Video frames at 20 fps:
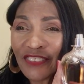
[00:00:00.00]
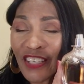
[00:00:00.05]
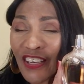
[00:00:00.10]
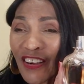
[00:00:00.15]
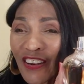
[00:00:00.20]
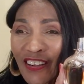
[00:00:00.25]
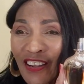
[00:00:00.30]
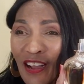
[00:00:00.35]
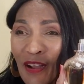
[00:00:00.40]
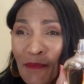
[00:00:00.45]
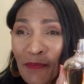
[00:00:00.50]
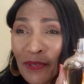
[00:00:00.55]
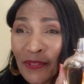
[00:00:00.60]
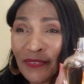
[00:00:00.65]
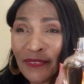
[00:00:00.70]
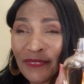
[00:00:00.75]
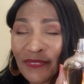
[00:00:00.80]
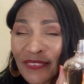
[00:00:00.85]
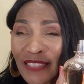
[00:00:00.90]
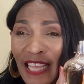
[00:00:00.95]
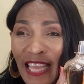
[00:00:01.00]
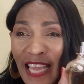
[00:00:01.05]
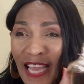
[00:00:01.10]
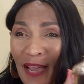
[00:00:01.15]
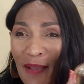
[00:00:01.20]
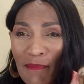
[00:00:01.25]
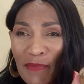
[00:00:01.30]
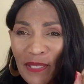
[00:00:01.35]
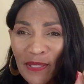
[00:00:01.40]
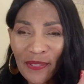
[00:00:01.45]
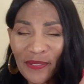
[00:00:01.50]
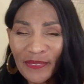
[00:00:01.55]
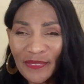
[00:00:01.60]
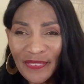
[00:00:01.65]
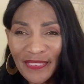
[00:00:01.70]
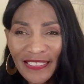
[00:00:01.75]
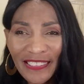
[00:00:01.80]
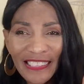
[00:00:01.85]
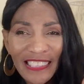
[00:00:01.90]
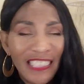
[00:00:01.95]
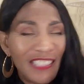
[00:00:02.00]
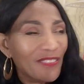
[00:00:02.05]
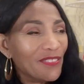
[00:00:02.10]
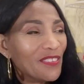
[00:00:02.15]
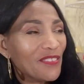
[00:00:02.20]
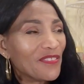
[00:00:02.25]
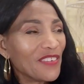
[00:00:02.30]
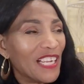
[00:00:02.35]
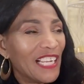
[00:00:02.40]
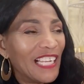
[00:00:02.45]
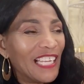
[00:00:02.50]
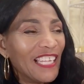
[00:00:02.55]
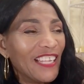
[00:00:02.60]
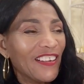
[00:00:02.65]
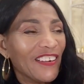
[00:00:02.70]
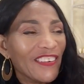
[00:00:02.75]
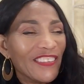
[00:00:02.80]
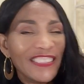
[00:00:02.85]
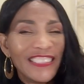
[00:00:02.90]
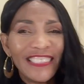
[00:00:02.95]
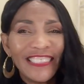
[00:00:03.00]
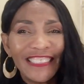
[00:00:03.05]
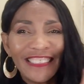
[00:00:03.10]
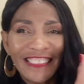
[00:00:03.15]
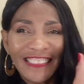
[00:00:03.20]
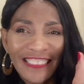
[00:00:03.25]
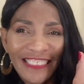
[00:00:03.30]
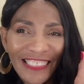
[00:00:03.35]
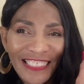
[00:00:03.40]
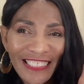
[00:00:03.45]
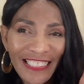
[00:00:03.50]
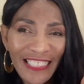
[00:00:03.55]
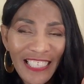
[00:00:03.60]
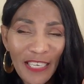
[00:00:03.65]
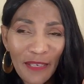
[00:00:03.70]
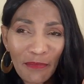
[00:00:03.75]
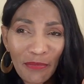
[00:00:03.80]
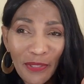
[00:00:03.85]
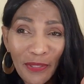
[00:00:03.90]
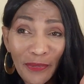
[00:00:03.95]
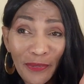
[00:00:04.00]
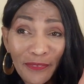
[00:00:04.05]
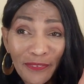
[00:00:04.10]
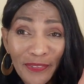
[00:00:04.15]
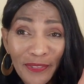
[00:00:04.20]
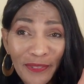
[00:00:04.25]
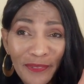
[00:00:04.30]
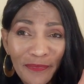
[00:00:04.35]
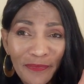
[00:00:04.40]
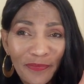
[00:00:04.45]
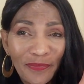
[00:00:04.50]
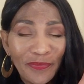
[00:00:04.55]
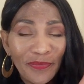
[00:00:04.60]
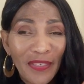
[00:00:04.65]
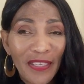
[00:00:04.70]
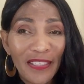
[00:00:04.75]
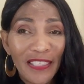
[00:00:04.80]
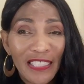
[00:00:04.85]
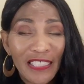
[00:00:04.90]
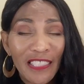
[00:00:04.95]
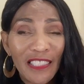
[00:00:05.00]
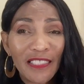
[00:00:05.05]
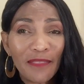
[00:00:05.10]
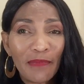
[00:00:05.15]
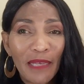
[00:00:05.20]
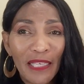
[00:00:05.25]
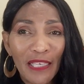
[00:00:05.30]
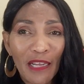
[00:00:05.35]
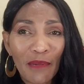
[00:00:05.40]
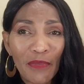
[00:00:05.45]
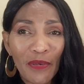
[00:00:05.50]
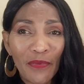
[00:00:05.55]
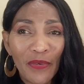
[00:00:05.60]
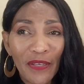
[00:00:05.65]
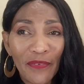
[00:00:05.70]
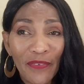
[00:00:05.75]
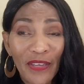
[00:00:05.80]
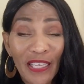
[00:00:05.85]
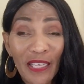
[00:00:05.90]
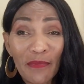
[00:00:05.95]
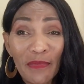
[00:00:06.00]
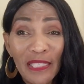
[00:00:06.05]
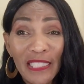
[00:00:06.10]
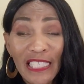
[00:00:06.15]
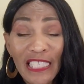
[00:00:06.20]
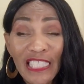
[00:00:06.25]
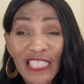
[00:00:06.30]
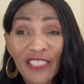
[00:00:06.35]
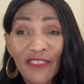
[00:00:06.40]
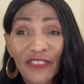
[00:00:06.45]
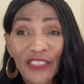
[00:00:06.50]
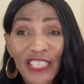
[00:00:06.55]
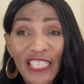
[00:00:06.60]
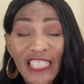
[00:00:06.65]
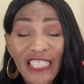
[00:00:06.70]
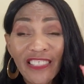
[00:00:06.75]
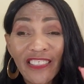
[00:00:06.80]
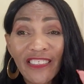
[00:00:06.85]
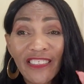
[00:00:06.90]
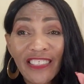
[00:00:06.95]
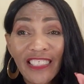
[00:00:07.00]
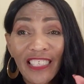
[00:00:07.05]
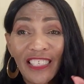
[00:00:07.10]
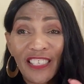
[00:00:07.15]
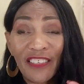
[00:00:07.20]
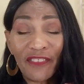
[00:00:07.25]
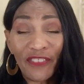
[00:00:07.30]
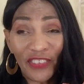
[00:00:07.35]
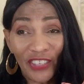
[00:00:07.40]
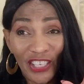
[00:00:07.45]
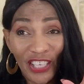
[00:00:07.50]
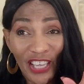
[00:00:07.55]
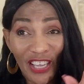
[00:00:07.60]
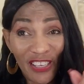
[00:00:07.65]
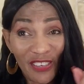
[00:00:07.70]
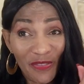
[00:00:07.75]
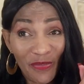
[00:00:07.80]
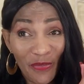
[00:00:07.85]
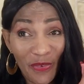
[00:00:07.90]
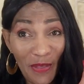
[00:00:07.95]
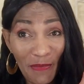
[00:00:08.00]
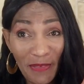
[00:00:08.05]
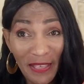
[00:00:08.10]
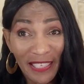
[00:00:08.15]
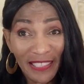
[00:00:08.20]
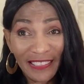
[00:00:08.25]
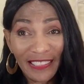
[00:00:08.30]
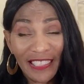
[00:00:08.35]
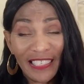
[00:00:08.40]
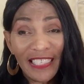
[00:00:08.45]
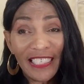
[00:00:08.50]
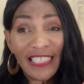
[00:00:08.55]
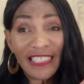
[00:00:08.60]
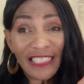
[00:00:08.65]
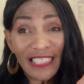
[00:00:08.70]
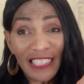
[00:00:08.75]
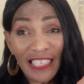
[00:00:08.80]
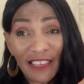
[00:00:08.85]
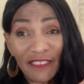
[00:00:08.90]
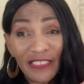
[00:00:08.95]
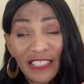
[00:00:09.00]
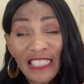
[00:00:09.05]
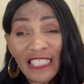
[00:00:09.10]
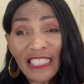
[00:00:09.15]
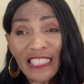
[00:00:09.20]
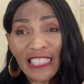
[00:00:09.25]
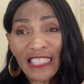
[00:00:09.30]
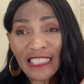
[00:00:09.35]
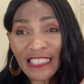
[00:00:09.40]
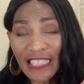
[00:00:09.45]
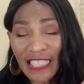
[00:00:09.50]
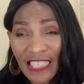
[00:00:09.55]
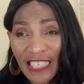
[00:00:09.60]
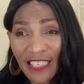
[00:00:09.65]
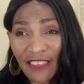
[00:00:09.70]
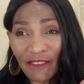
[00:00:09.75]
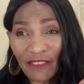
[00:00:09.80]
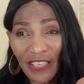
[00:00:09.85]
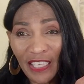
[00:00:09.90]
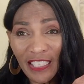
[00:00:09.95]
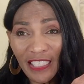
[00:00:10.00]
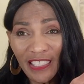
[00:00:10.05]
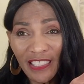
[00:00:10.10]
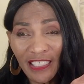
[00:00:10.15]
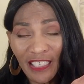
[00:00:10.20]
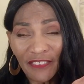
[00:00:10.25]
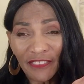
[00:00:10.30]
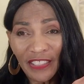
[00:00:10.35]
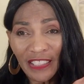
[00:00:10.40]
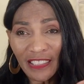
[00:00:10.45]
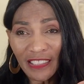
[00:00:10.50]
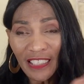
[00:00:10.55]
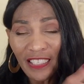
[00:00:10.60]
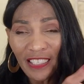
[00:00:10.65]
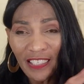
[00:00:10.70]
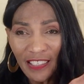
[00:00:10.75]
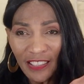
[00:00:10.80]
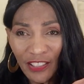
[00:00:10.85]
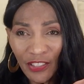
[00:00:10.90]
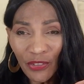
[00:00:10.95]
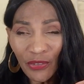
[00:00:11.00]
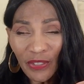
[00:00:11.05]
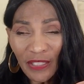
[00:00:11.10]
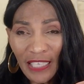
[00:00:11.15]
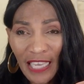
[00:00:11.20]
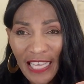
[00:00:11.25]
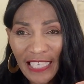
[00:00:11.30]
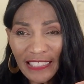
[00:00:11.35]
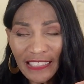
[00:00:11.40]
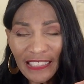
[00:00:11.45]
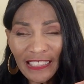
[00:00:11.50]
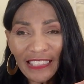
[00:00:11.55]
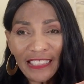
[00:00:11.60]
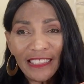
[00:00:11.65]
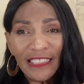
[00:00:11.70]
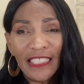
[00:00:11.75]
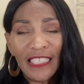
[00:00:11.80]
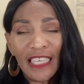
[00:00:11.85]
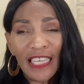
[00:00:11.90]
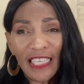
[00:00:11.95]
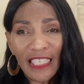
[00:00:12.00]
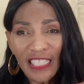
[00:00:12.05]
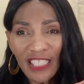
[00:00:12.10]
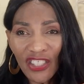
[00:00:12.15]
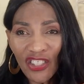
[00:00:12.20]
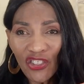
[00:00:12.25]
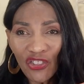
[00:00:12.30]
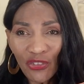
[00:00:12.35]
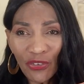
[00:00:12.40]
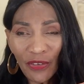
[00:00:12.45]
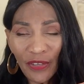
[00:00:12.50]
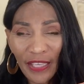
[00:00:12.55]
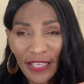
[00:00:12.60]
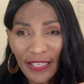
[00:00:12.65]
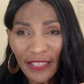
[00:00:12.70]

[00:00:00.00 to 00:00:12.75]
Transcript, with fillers: Ferragamo, Ammo. This one right here. Isn't it beautiful? This is my number one recommendation for Easter Sunday for young women. It's a lovely scent. Take advantage of it. Utilize it and enjoy